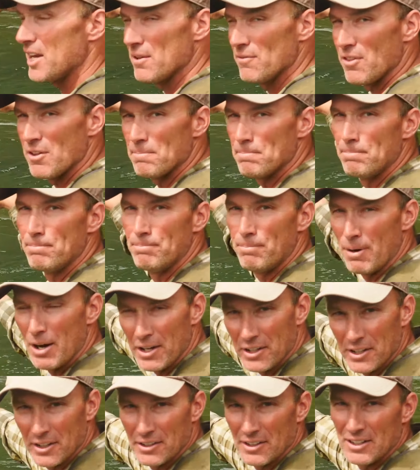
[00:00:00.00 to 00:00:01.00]
of the
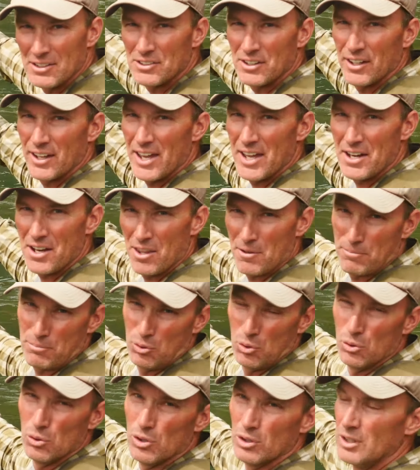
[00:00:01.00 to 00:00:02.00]
bucket. It's the head of the
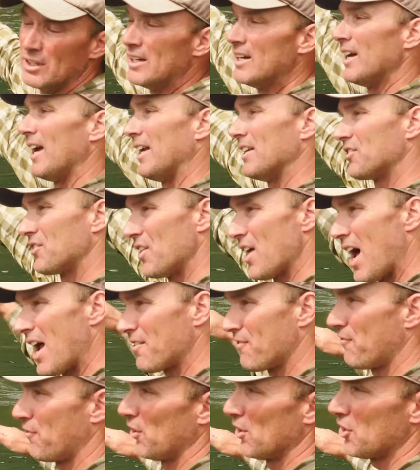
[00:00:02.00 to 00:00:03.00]
pool. It's that
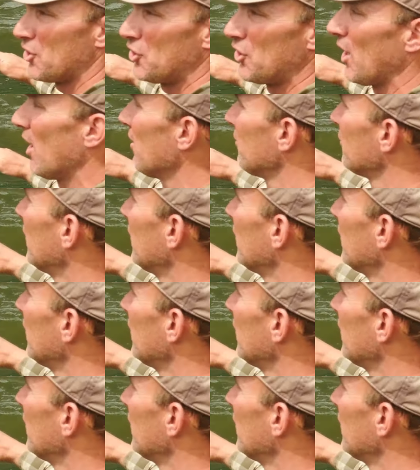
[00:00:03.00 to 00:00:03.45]
first shelf.